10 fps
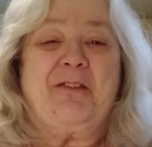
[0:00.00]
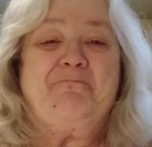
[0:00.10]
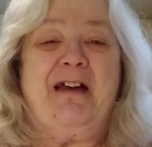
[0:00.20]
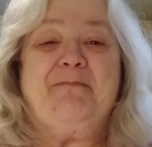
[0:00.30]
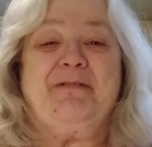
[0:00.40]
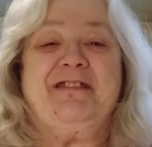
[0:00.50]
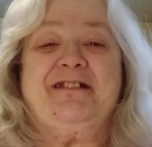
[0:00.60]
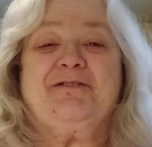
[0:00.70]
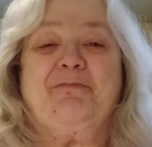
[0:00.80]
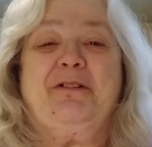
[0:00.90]
Maybe
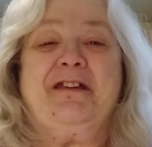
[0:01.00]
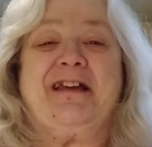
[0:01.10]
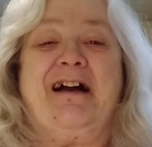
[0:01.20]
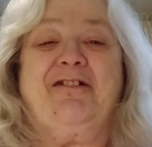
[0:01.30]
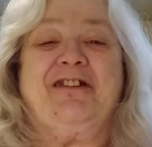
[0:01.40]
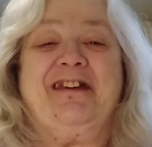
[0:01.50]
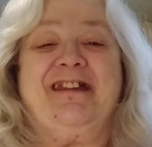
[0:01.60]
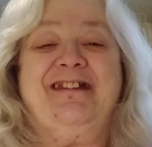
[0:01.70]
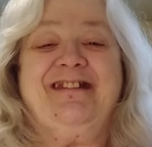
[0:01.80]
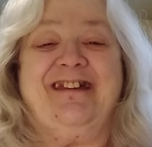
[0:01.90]
this week I'll get
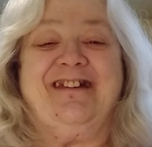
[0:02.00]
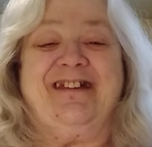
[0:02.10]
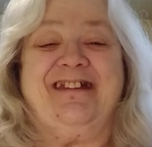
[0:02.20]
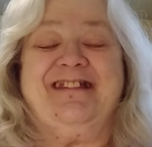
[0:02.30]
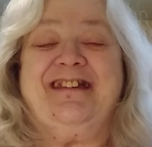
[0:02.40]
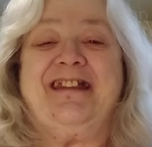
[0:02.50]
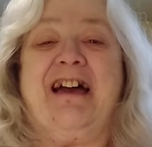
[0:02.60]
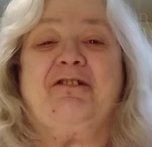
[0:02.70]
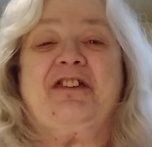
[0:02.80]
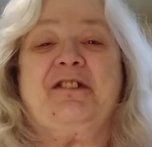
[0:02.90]
it done. Then
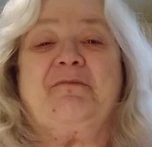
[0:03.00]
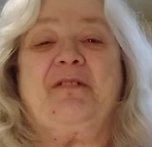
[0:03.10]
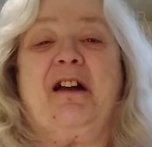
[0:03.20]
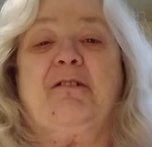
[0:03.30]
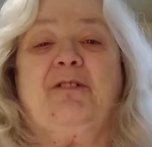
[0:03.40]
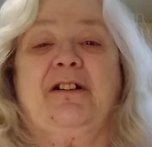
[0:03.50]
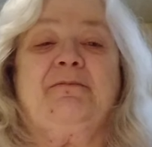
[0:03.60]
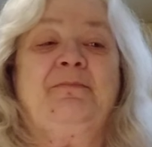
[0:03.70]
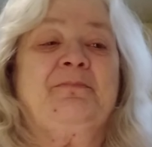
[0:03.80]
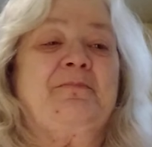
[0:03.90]
I'll give y'all a
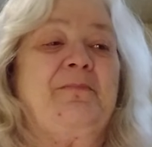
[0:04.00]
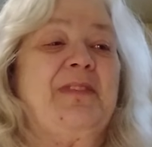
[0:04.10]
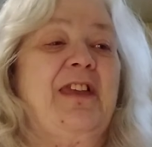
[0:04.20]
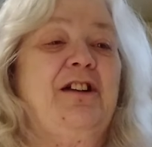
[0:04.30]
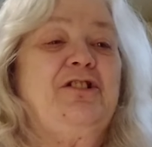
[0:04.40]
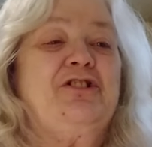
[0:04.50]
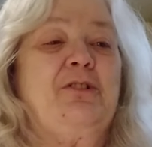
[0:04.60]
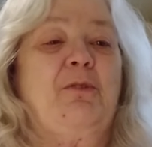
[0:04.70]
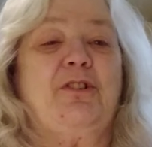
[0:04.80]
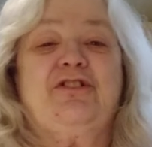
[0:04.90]

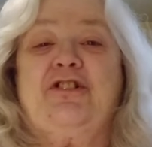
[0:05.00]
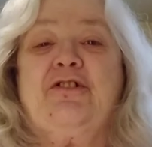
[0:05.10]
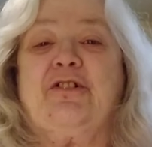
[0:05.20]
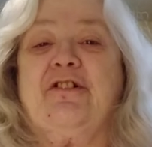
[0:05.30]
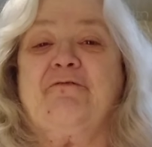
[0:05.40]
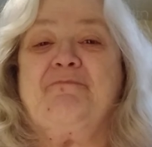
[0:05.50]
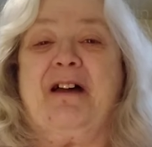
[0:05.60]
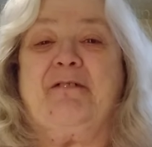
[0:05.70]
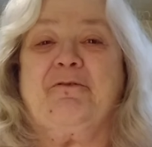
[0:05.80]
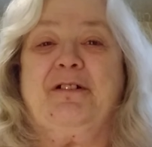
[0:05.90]
short tour of
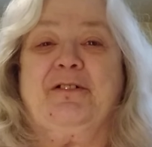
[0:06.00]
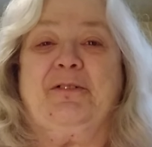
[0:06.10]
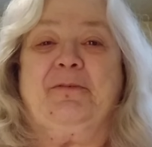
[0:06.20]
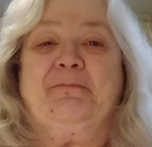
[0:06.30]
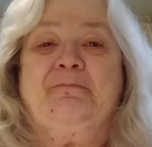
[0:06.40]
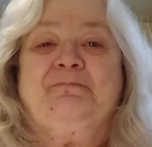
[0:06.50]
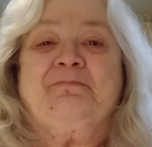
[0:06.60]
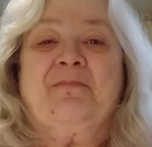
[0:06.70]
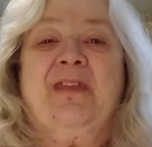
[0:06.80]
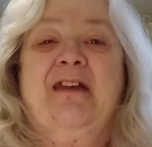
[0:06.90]
my room.
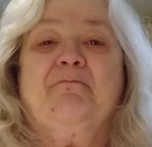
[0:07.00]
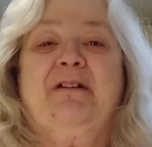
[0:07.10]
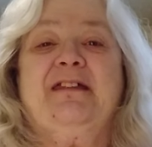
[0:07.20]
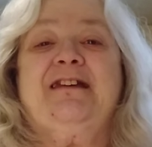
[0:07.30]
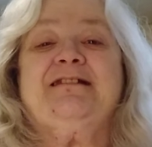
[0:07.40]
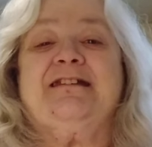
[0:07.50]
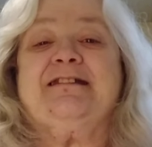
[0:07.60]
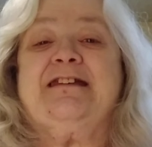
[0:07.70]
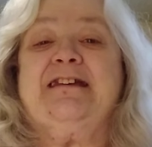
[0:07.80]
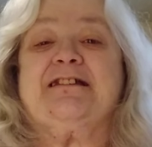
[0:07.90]
But it's at
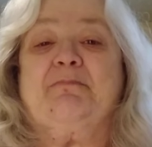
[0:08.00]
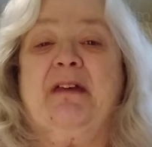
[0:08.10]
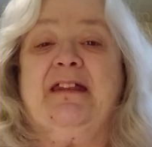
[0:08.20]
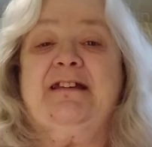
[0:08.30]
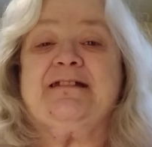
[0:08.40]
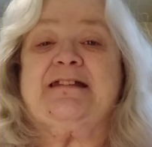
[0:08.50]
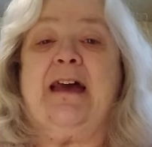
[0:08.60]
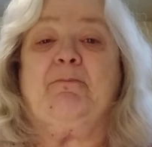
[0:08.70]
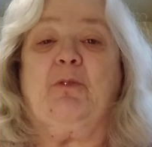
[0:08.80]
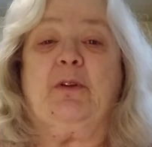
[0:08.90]
six minutes. Now
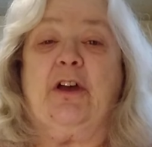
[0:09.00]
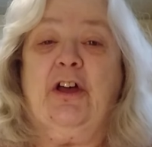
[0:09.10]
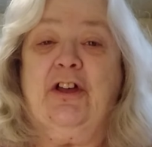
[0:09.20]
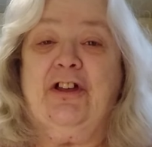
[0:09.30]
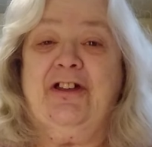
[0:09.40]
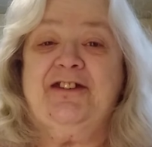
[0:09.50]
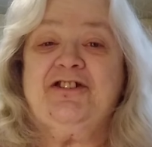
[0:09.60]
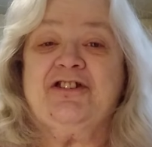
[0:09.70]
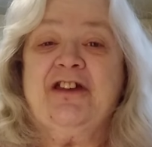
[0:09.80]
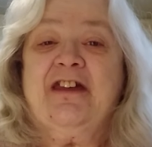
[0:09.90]
I'm on a hush.